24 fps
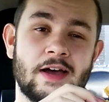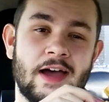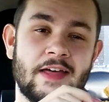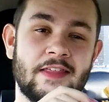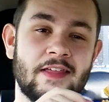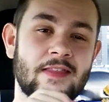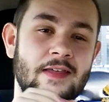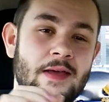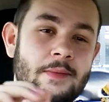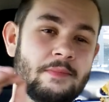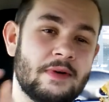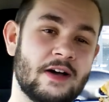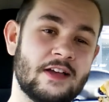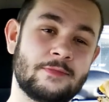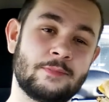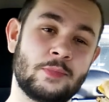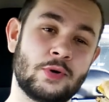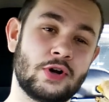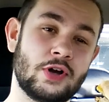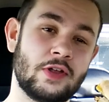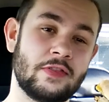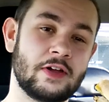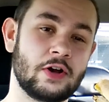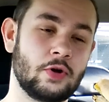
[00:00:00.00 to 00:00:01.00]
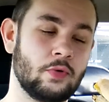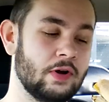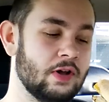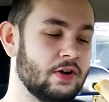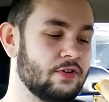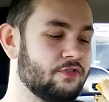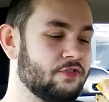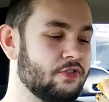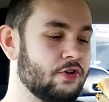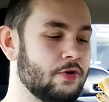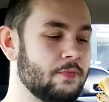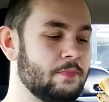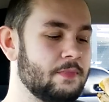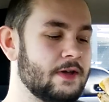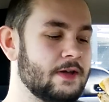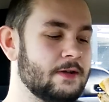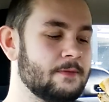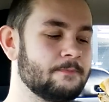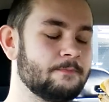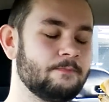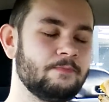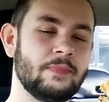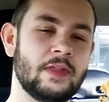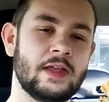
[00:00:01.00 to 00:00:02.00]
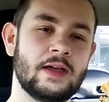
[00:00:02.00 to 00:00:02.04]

I think they must put it on the grill for a bit.